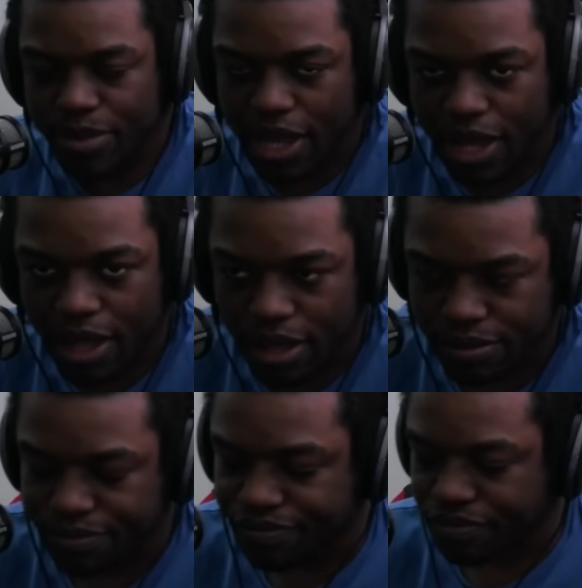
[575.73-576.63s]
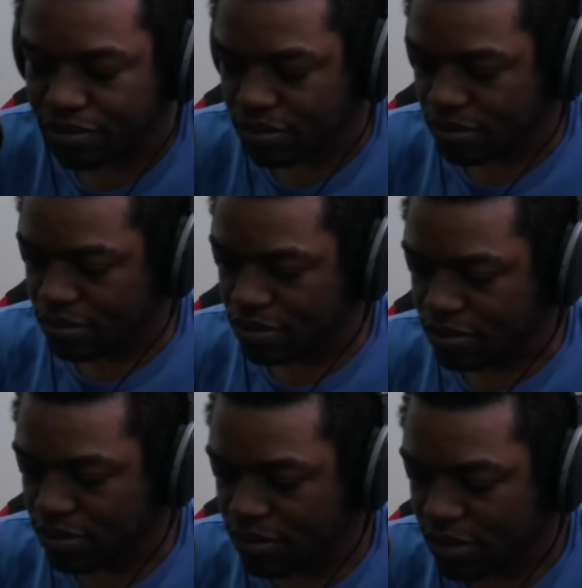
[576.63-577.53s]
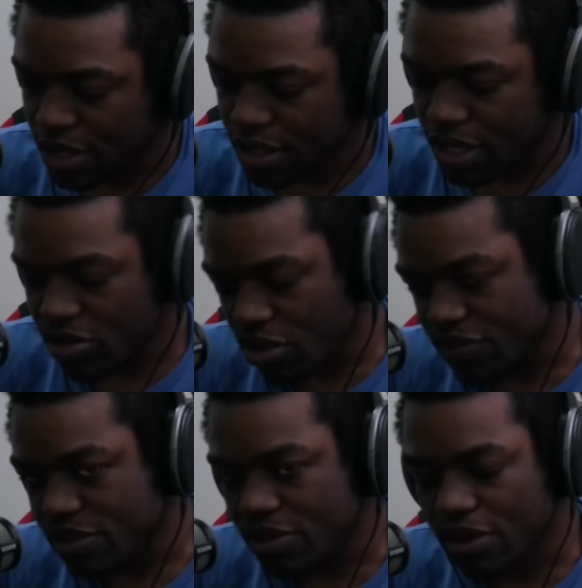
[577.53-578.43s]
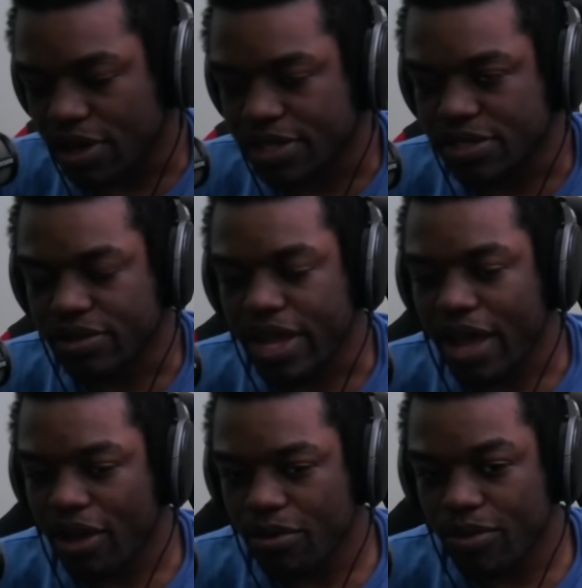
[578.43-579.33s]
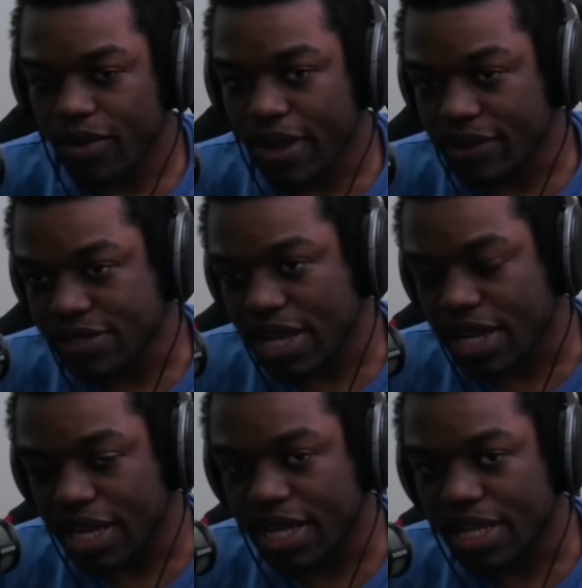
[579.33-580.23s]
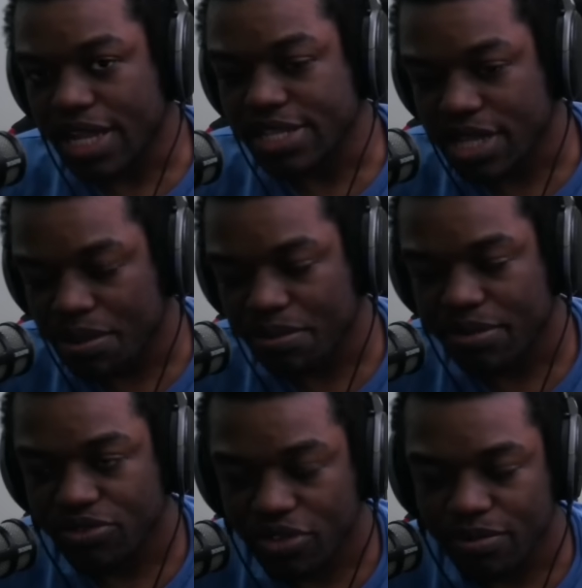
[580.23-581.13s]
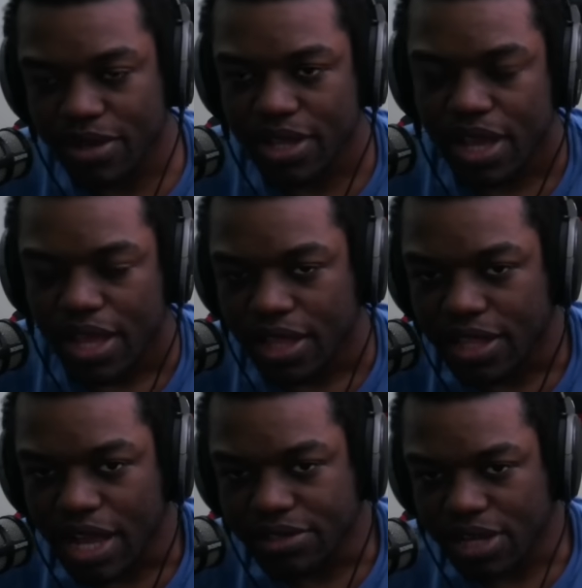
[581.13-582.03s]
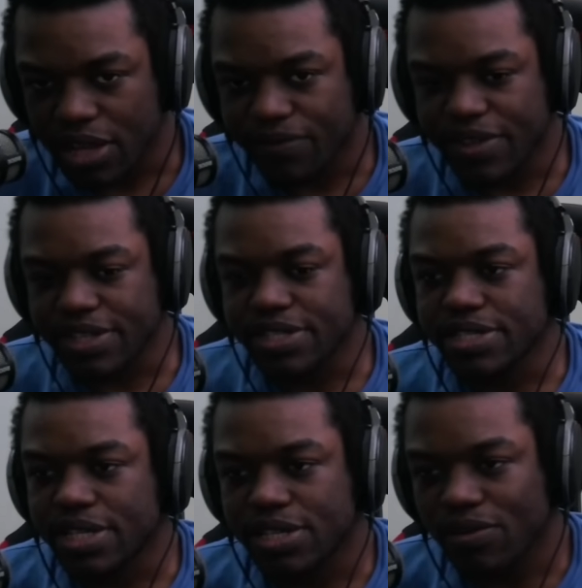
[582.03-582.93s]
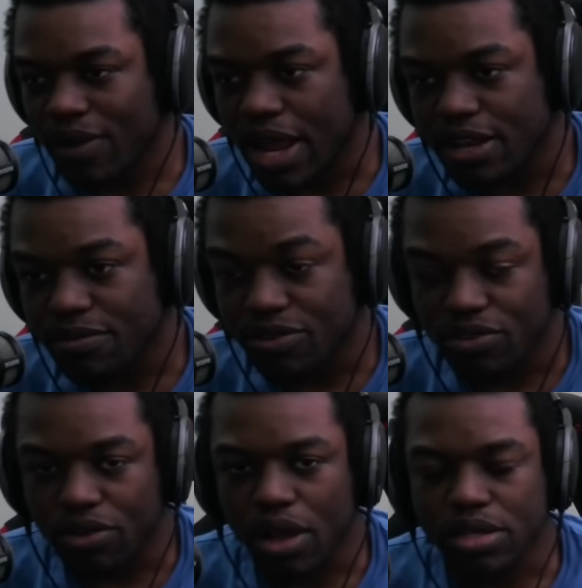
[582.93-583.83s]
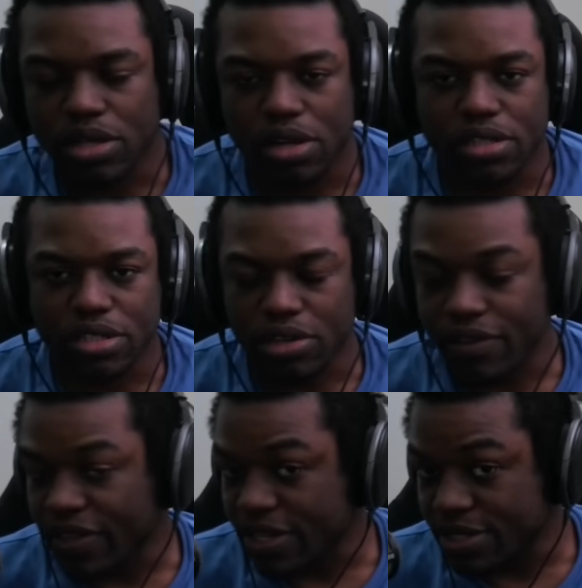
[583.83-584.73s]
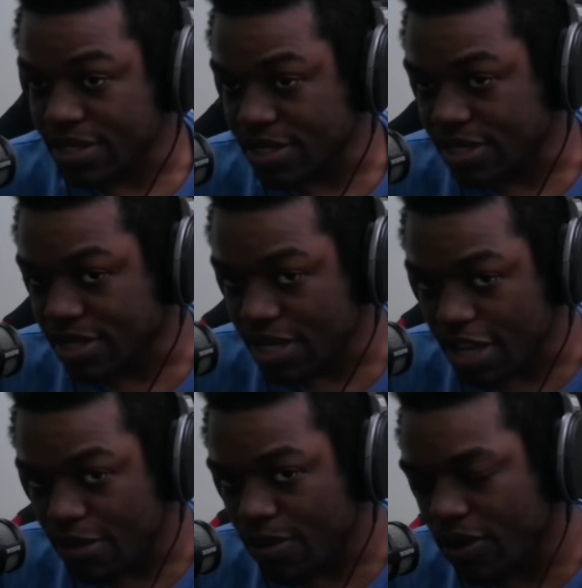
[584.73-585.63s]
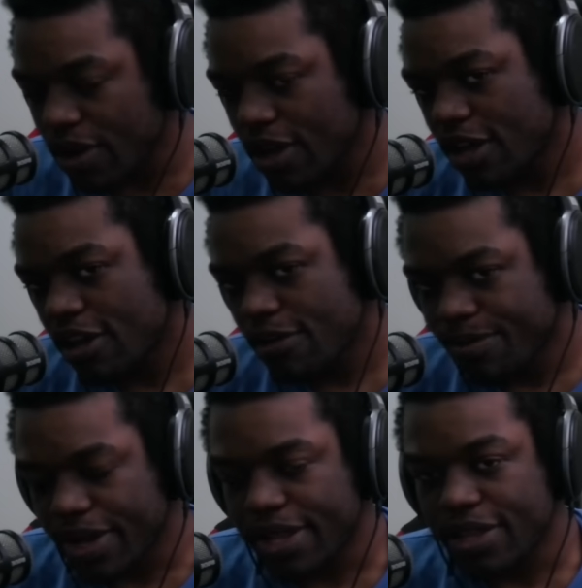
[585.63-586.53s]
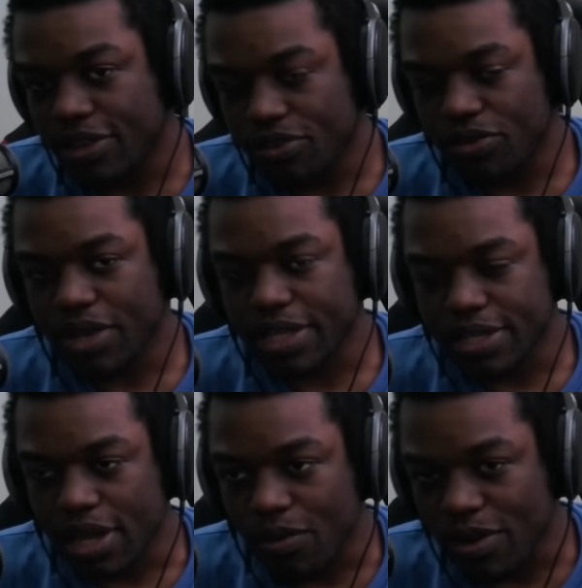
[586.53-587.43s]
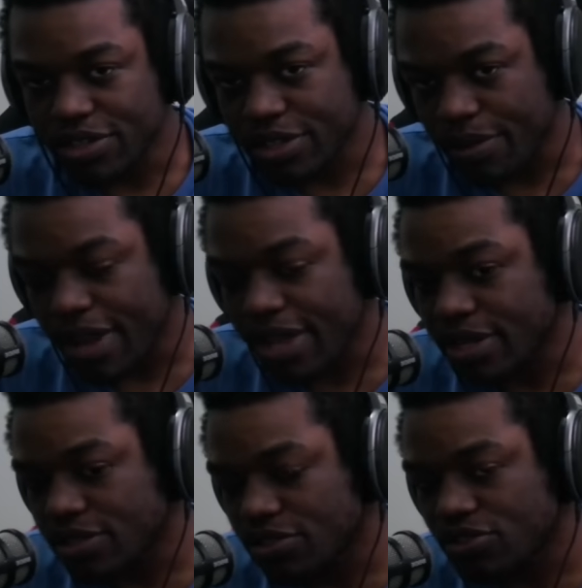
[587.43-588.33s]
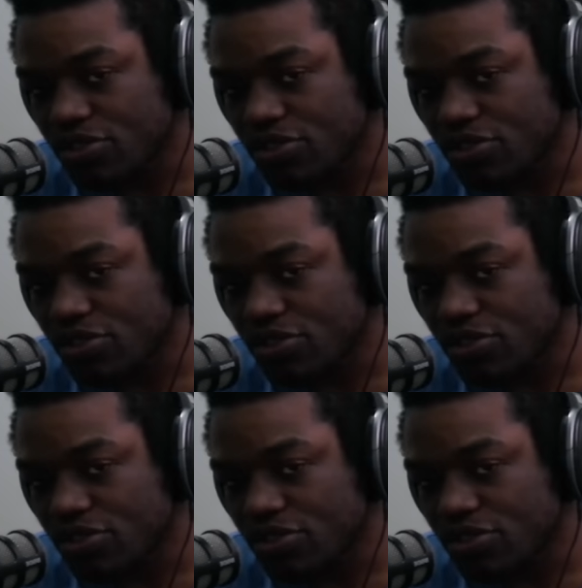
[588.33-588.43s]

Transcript: they um they nerfed Snowguard, so now is kind of getting that same treatment. The downside of this is it's a random two cost card, so you don't have the consistency anymore. But you do get a one drop and a two